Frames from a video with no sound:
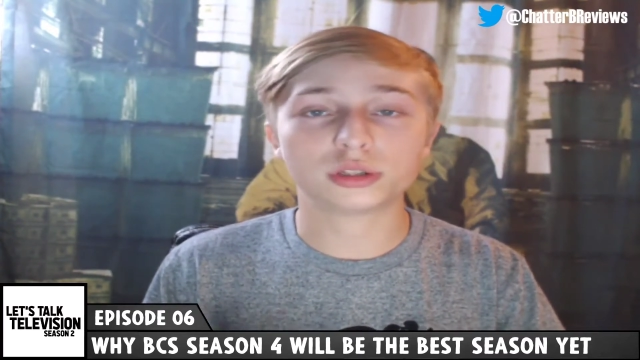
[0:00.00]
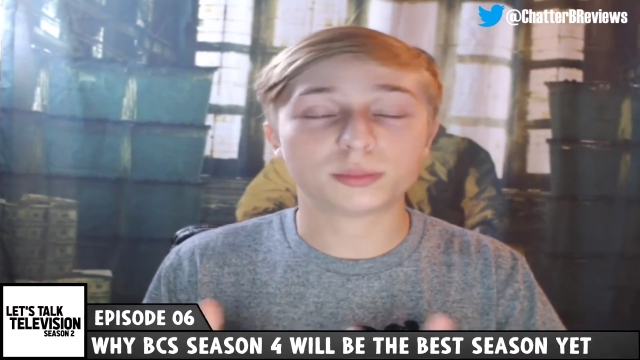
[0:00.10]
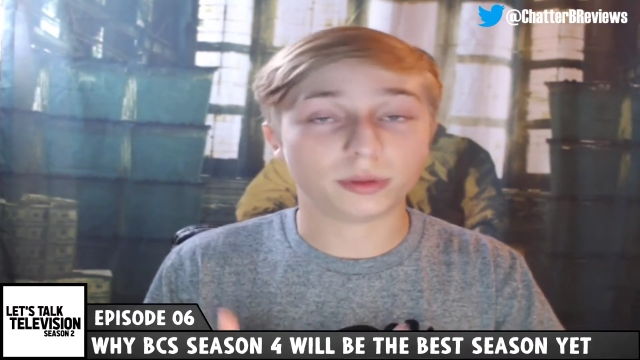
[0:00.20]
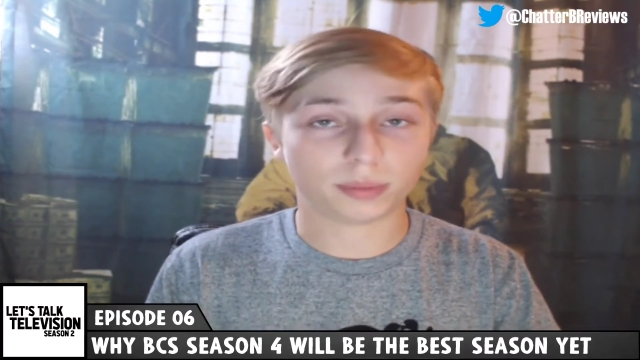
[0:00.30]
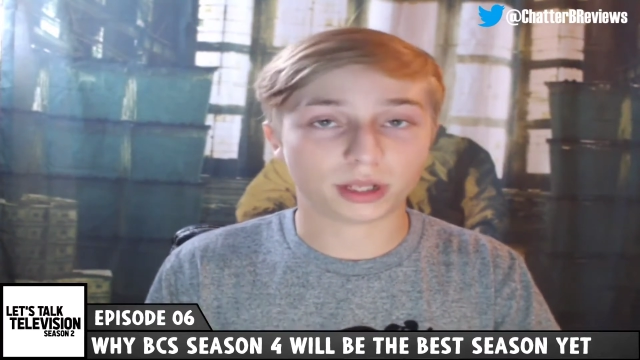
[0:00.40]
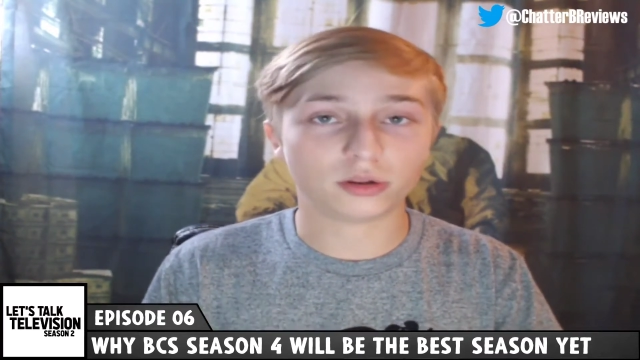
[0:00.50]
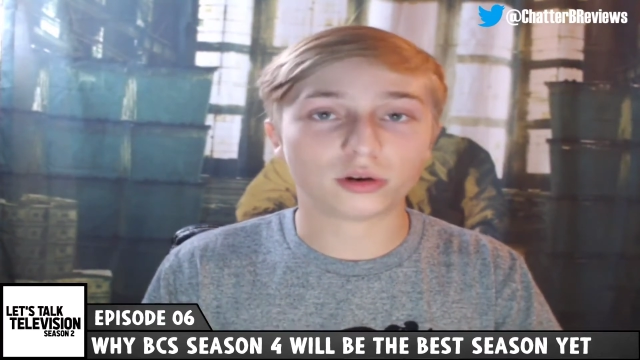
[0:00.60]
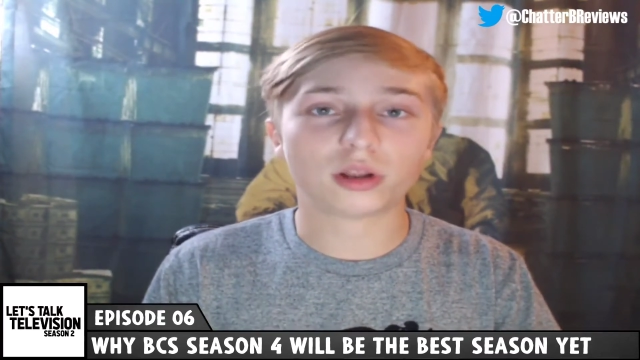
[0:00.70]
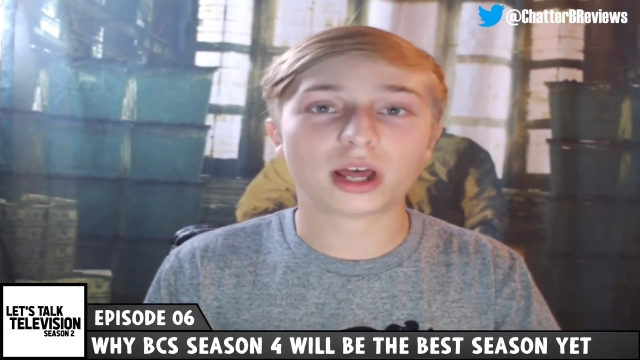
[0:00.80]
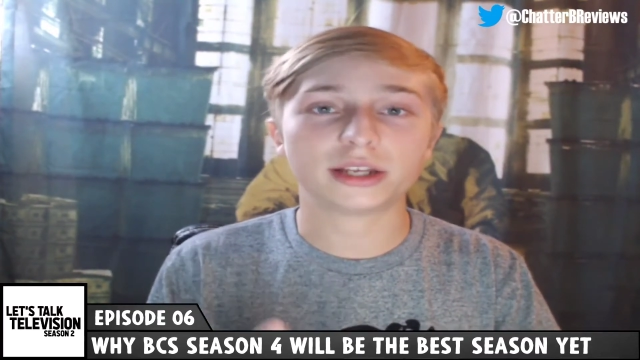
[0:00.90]
The Big Little
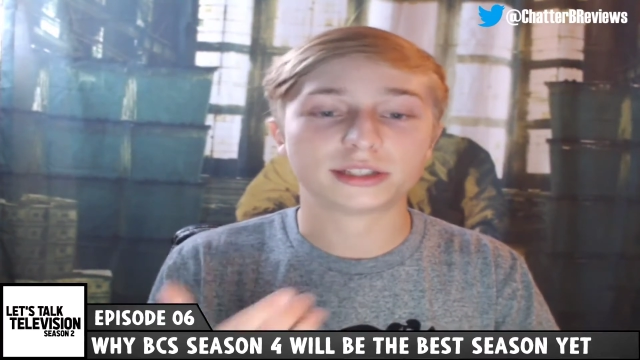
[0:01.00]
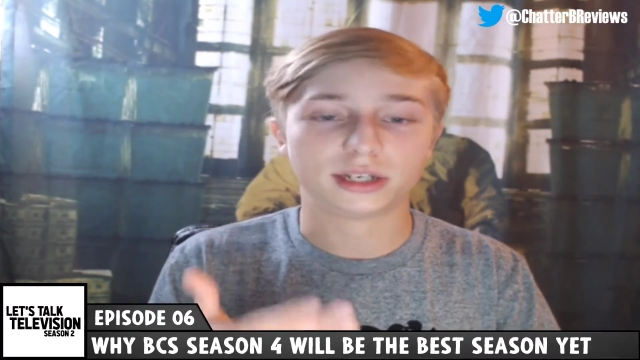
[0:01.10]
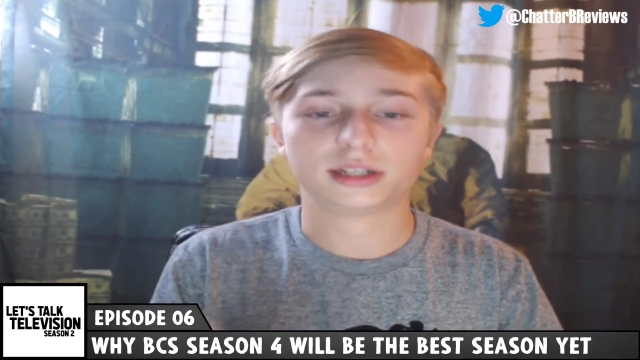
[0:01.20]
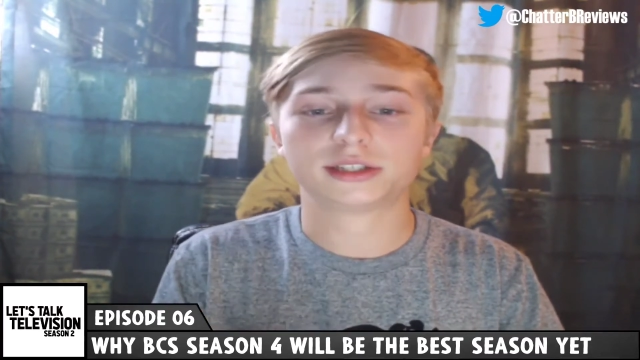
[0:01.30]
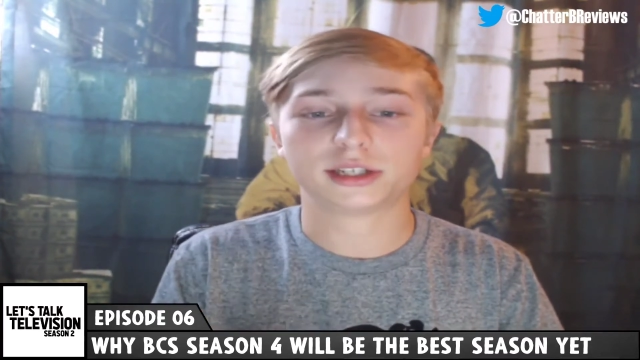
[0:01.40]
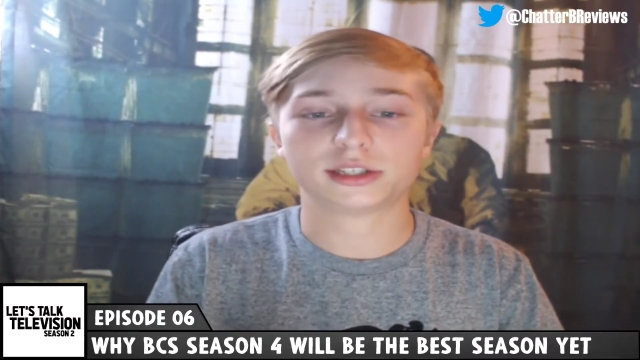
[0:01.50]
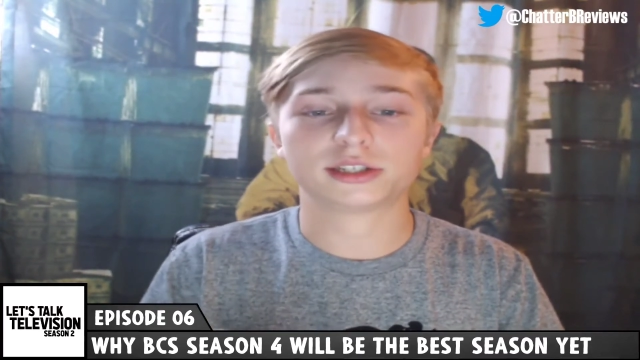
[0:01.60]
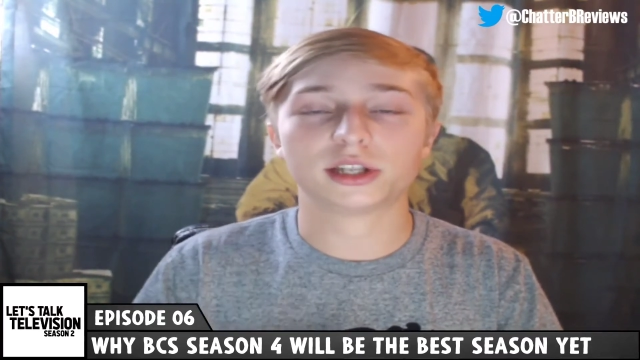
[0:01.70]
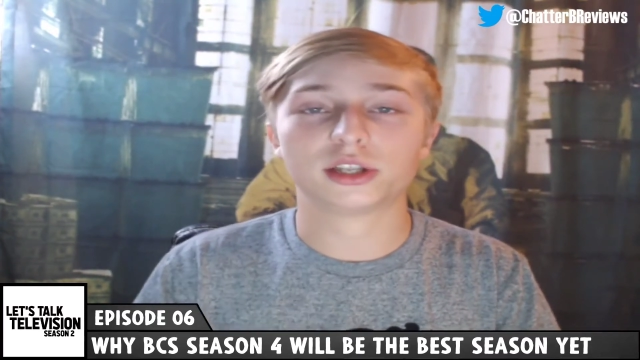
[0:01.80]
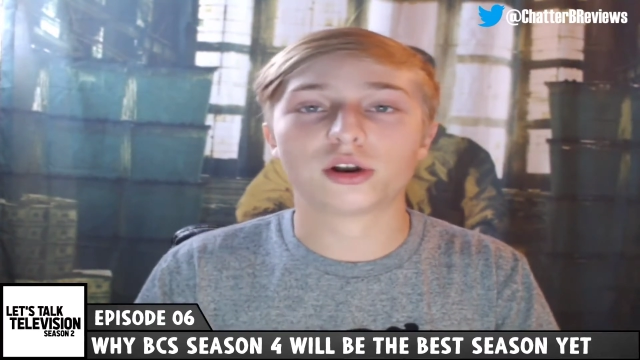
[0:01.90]
Lies, and it says this
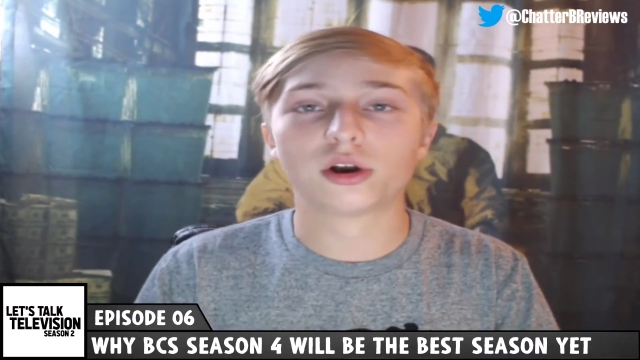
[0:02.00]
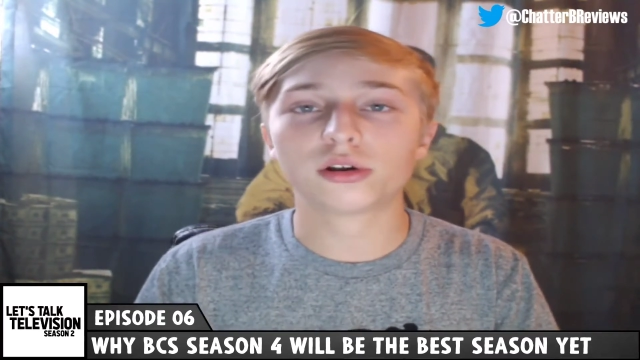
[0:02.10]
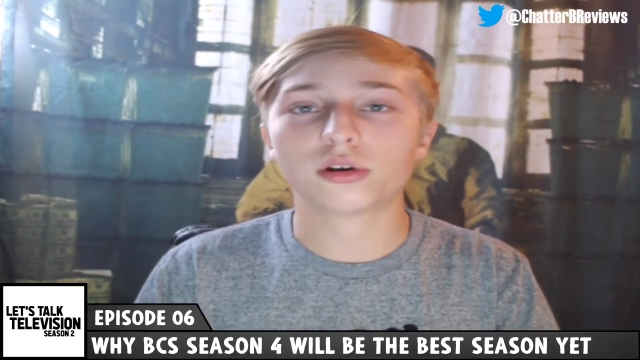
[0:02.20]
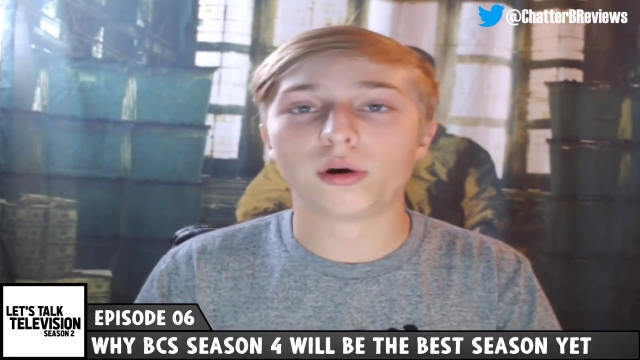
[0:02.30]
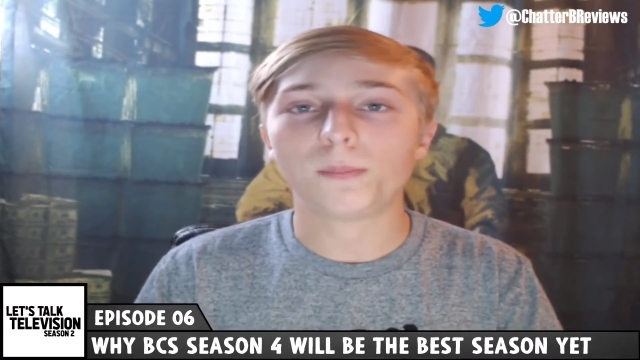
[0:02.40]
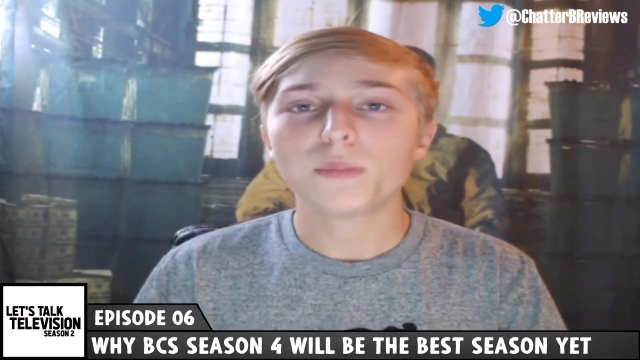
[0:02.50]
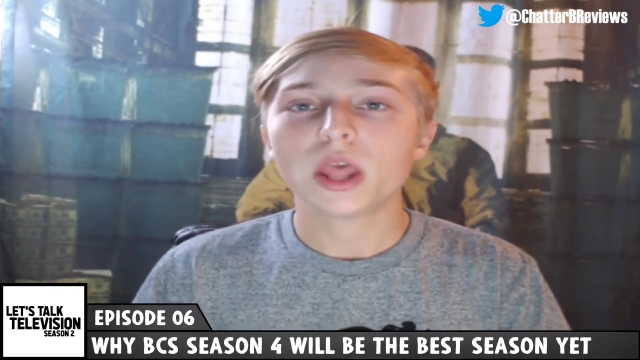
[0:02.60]
in the article,